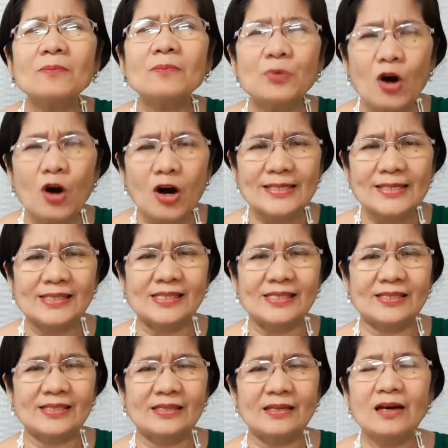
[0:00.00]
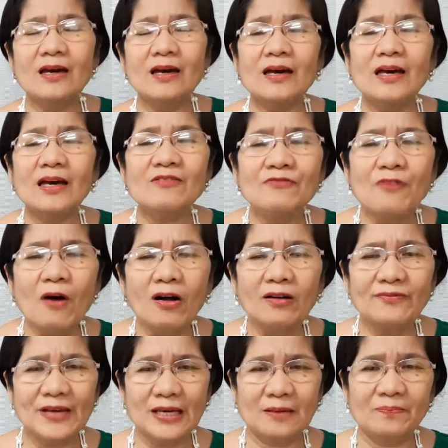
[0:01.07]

process involving